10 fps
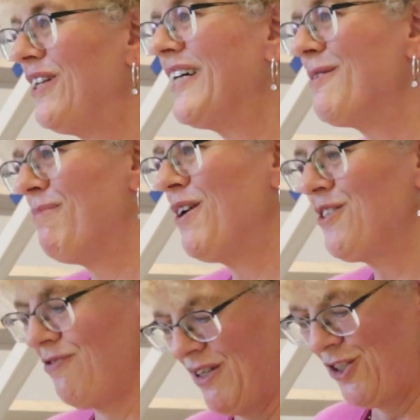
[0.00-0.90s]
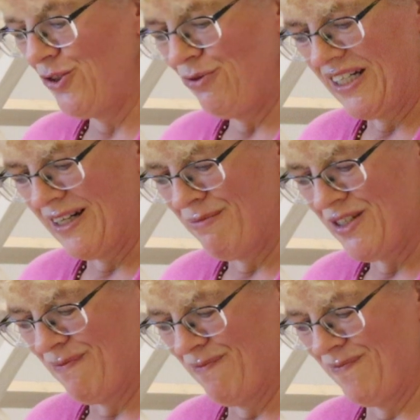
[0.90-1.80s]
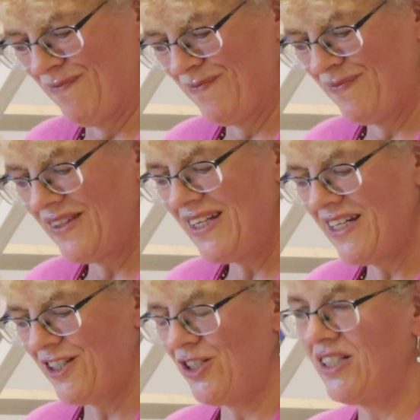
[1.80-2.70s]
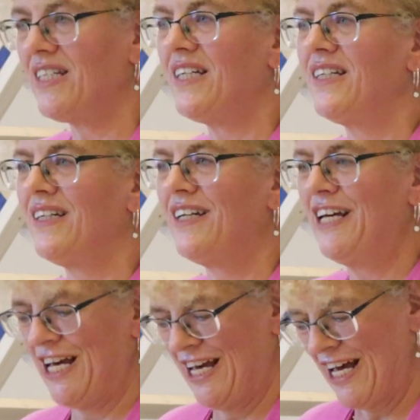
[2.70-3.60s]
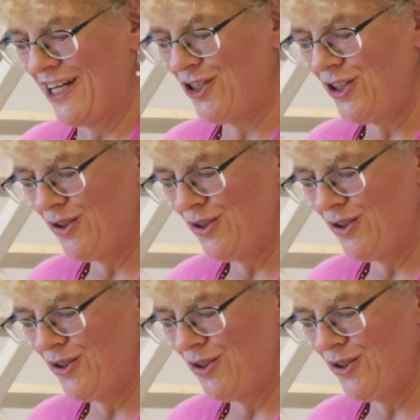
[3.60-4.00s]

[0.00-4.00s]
you like a box of my chewing gums?" "Yes," she said, as she